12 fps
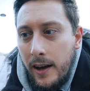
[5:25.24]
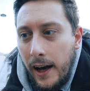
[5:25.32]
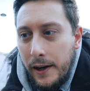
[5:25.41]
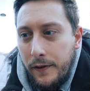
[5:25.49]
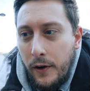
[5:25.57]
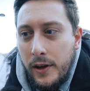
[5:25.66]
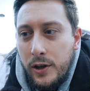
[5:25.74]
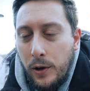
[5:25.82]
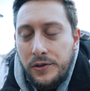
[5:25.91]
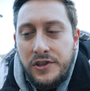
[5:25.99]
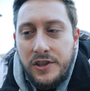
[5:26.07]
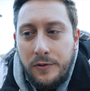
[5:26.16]
at a very
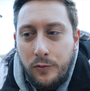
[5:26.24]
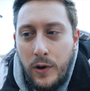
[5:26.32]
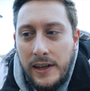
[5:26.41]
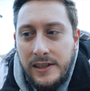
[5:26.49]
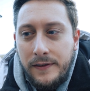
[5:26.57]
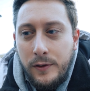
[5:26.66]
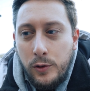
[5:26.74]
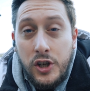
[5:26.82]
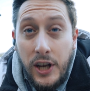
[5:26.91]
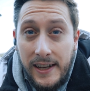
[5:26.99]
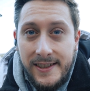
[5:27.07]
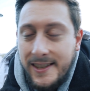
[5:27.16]
constant rate if you're
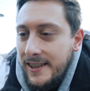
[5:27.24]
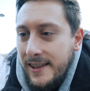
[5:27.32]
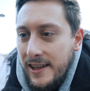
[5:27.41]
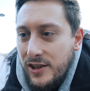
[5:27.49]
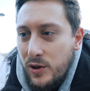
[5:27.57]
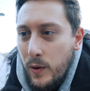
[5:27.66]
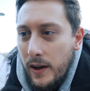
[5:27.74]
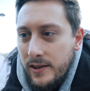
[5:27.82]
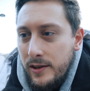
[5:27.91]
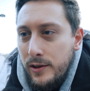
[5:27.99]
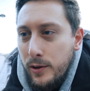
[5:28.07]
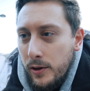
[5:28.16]
chasing these quests.
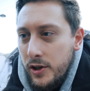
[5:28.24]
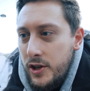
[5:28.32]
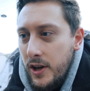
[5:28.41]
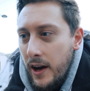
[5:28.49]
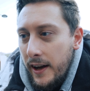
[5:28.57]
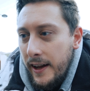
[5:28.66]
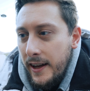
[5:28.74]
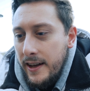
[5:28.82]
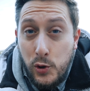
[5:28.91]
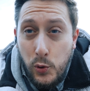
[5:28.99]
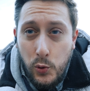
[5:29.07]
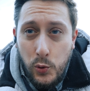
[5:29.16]
Not a shiny.
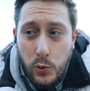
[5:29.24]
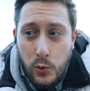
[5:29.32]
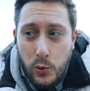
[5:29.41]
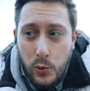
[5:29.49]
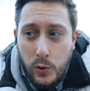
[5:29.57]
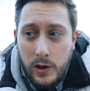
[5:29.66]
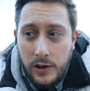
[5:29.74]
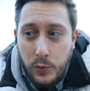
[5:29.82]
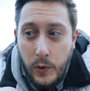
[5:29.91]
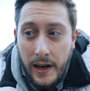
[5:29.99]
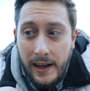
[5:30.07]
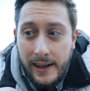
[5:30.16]
2, because
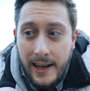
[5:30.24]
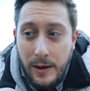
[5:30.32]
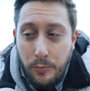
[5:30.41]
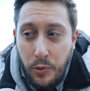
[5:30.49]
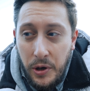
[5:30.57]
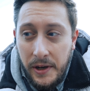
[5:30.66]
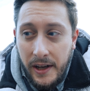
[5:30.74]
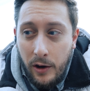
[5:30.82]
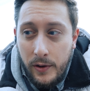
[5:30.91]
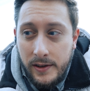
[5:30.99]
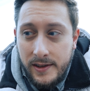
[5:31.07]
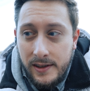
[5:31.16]
we're going to keep burning
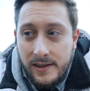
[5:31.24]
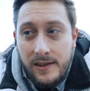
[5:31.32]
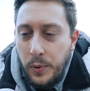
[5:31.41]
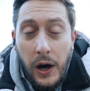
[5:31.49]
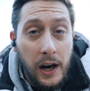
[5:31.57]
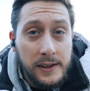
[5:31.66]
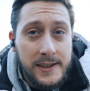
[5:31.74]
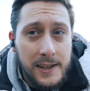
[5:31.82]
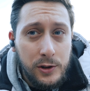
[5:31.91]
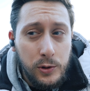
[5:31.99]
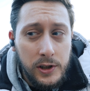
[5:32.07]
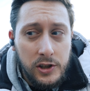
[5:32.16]
our incense. But,
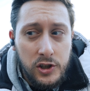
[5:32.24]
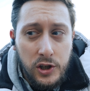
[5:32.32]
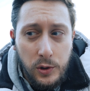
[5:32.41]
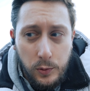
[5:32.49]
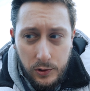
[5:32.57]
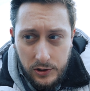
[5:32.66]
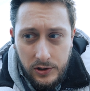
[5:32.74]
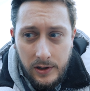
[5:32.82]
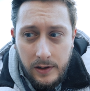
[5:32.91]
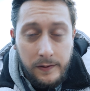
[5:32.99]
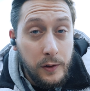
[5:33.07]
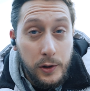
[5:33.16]
good excuse
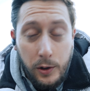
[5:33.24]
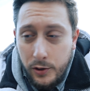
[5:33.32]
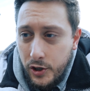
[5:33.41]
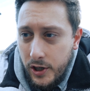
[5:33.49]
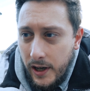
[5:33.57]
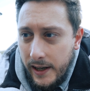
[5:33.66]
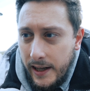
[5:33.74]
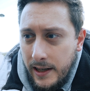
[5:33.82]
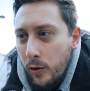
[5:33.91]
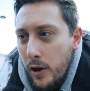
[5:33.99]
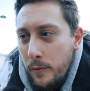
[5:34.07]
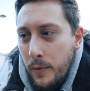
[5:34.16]
for a non-shiny.
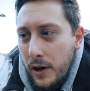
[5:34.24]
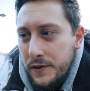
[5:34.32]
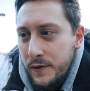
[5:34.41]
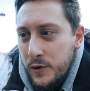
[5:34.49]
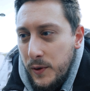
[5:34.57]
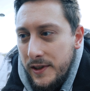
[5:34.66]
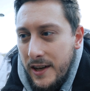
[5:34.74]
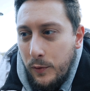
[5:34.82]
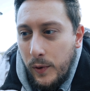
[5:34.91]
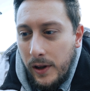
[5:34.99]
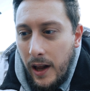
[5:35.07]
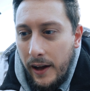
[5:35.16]
Although Master27
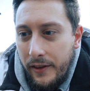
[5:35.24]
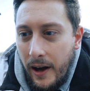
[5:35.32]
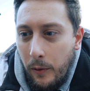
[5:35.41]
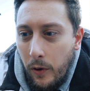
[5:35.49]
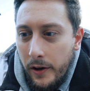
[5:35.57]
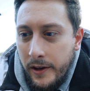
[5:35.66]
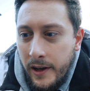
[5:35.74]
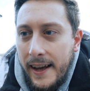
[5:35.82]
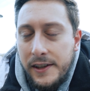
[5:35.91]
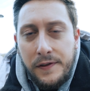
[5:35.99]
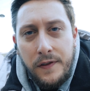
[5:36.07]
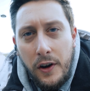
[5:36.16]
would like that one.
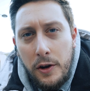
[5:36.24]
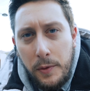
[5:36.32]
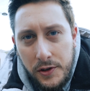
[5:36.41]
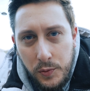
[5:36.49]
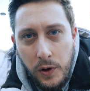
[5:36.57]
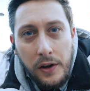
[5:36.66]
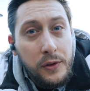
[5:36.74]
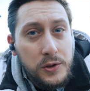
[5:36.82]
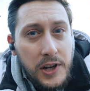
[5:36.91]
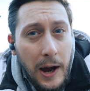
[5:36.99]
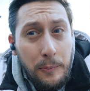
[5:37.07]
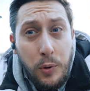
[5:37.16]
It's very much worth your
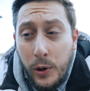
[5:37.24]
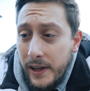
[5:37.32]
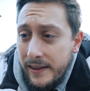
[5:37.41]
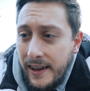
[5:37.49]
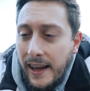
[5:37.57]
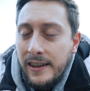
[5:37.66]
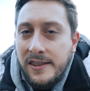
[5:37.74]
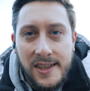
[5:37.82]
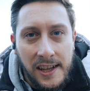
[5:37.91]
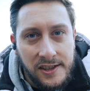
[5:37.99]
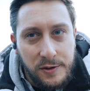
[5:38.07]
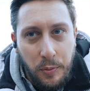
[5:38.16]
time putting the
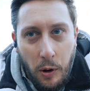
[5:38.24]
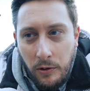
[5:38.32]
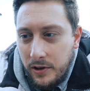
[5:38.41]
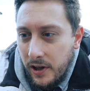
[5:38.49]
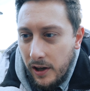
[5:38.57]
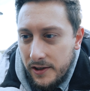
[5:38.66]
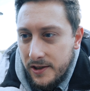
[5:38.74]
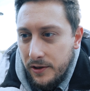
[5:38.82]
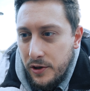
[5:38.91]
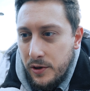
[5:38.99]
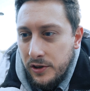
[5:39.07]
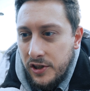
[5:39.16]
Incensed Podcast on.
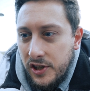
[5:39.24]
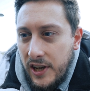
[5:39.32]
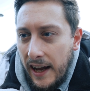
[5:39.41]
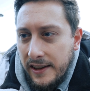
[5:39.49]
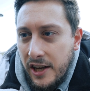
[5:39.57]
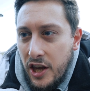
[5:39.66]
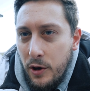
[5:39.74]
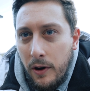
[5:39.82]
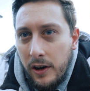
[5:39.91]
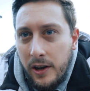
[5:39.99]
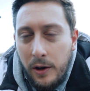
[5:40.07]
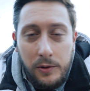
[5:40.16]
You can scan the
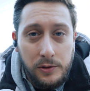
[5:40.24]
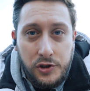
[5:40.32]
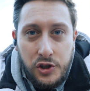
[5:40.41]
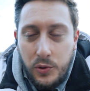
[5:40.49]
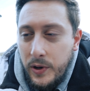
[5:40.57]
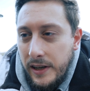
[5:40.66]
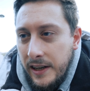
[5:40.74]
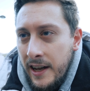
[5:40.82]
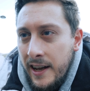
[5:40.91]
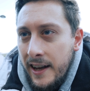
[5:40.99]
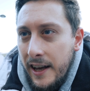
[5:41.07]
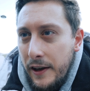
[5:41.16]
QR code on screen
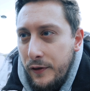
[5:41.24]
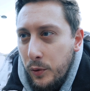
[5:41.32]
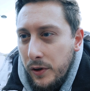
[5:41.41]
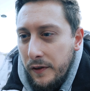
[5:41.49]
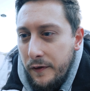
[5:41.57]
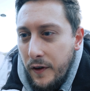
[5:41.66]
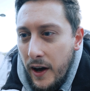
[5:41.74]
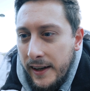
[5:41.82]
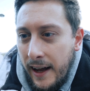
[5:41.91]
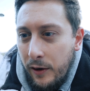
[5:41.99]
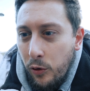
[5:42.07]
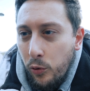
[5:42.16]
if you want to find
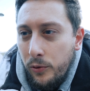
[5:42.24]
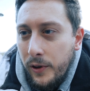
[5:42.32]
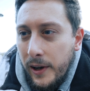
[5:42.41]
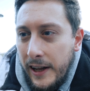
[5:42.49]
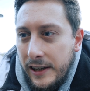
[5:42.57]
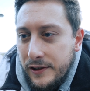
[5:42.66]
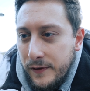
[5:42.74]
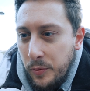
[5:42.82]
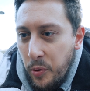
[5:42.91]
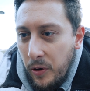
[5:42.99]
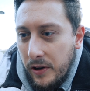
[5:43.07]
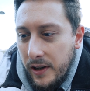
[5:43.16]
out all the links for the
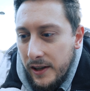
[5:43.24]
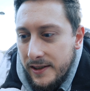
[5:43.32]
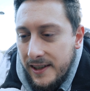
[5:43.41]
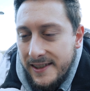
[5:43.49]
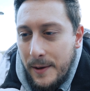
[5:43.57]
podcast, because